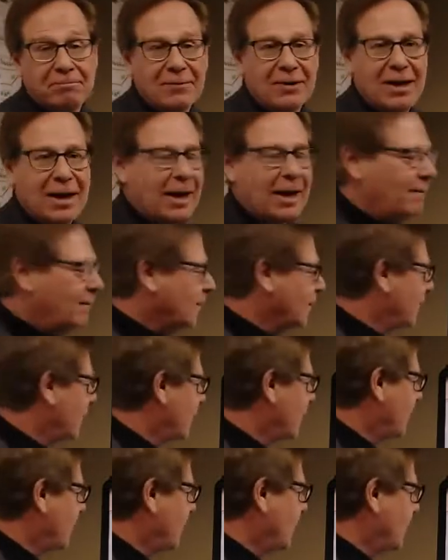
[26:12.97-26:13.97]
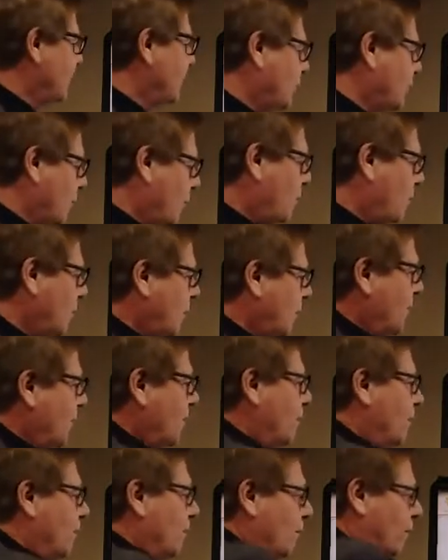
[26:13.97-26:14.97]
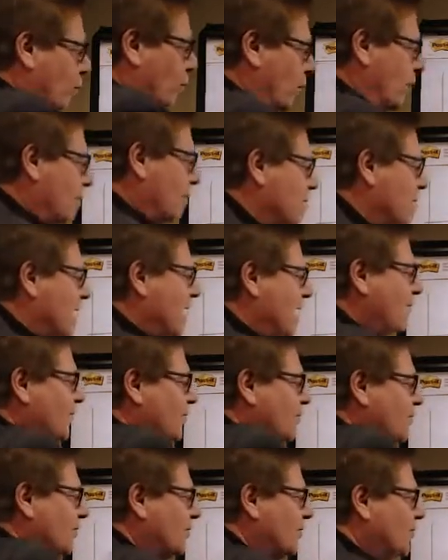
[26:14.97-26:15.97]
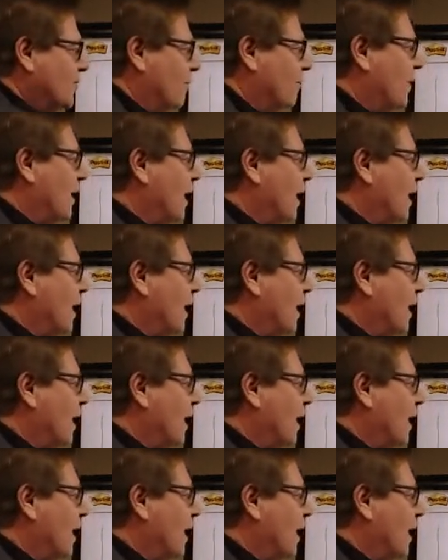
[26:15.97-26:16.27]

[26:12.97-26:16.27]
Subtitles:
Okay? So we've made the system.